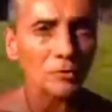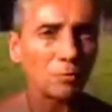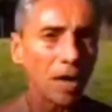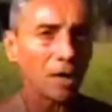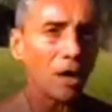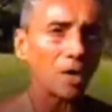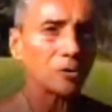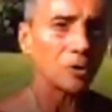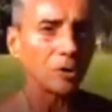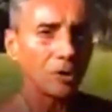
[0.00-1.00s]

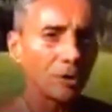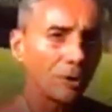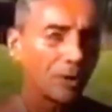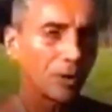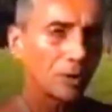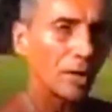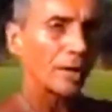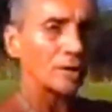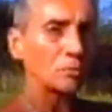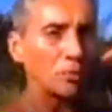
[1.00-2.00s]
biologically. Okay,
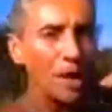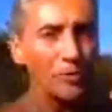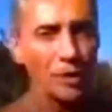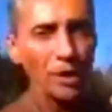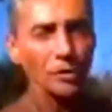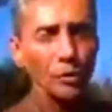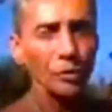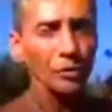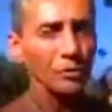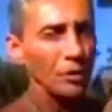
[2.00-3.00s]
that's breath age.
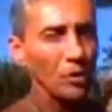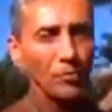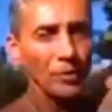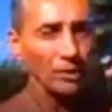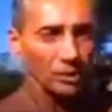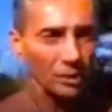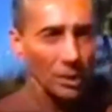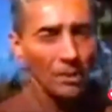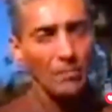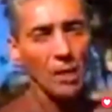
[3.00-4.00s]
Nope, that's
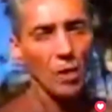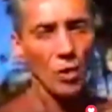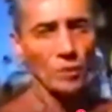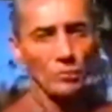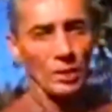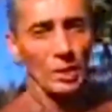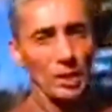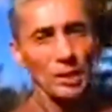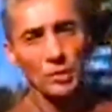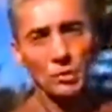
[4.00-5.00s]
my heartbeat
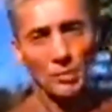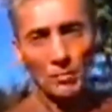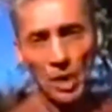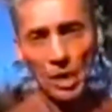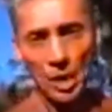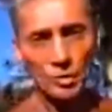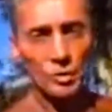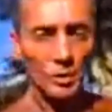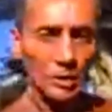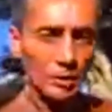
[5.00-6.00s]
age, my
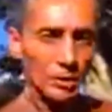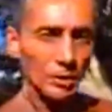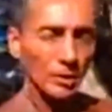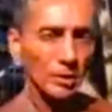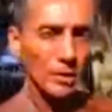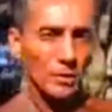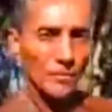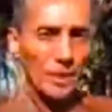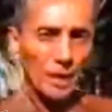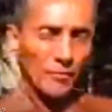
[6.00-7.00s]
biological age.
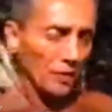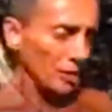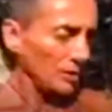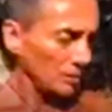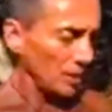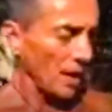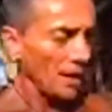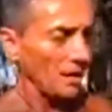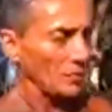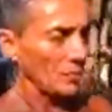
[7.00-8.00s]
And every
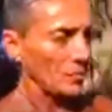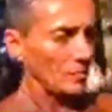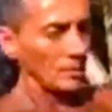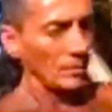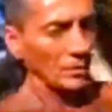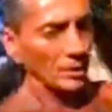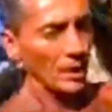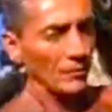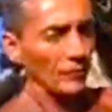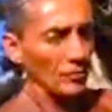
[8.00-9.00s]
day,
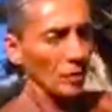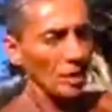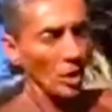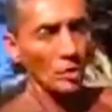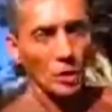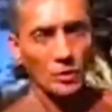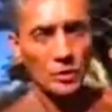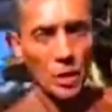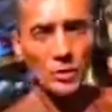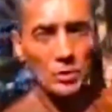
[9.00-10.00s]
okay, from when our heart
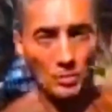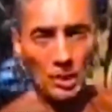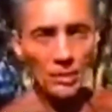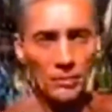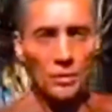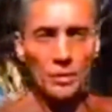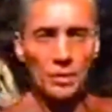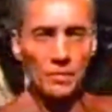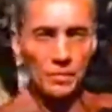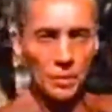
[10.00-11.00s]
started to beat, 30,
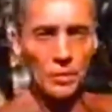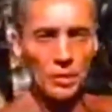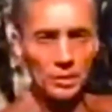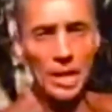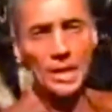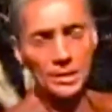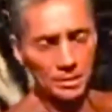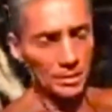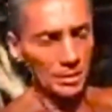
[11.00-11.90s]
30 days,